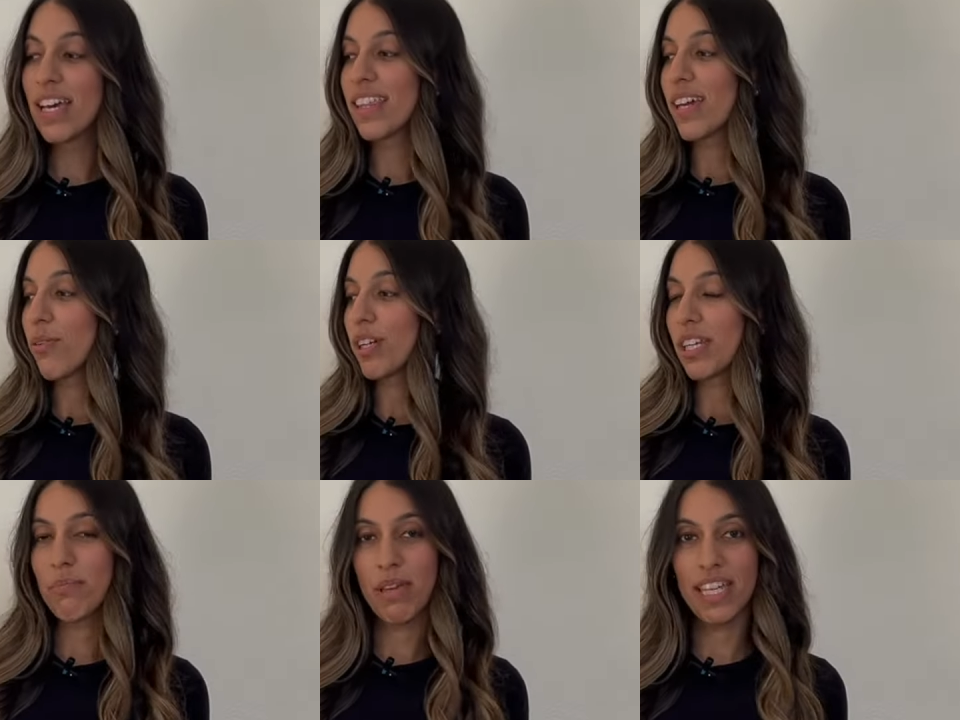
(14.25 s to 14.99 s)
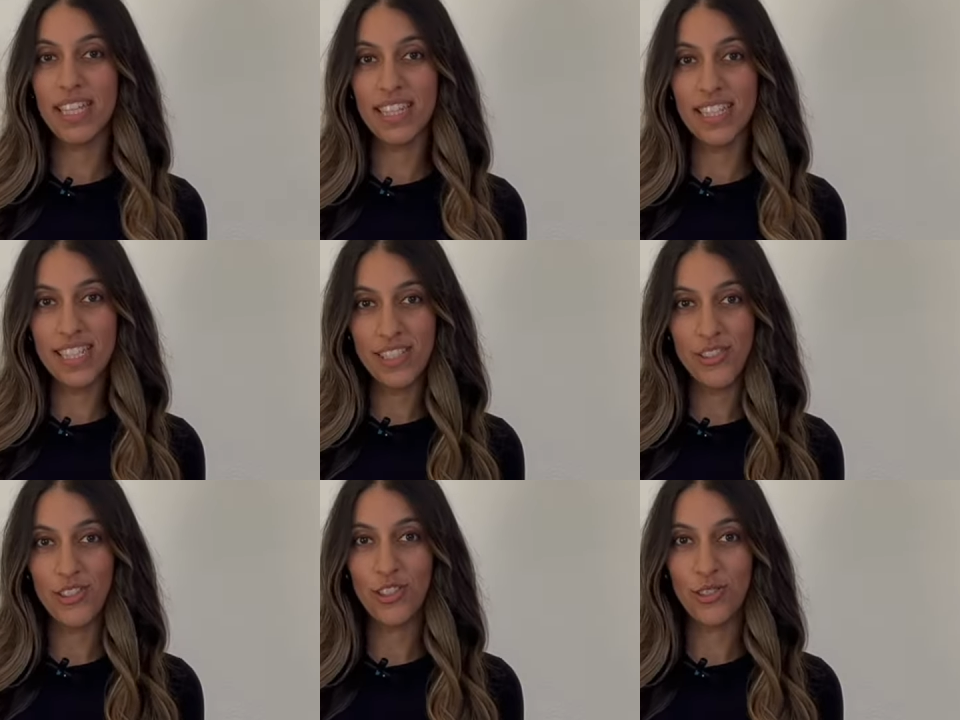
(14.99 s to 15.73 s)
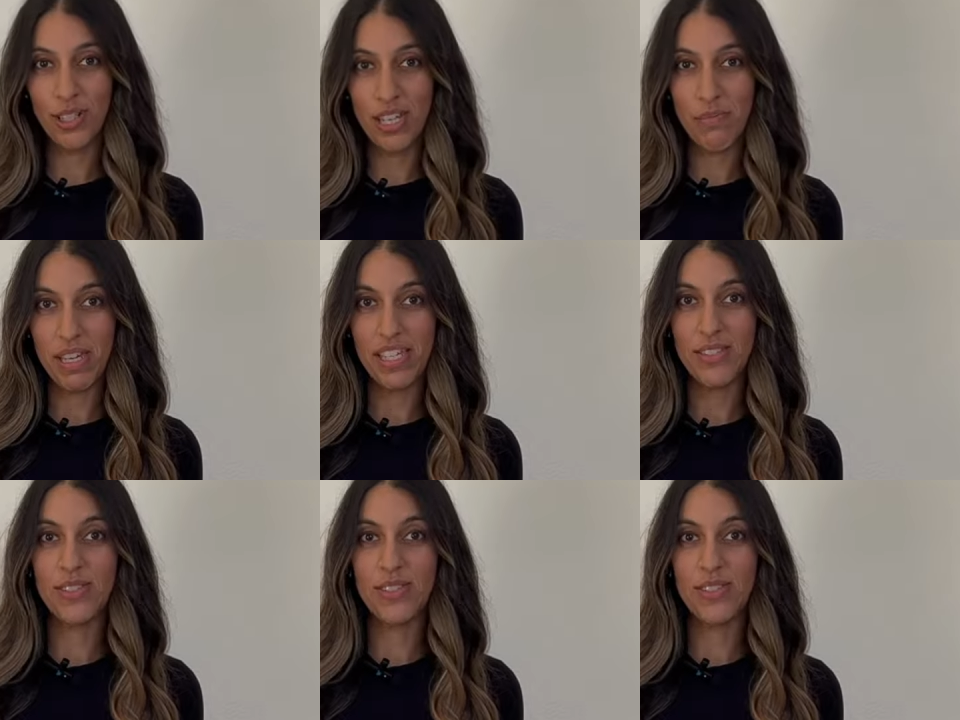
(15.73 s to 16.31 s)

that we're gonna make in the Ninja Creami.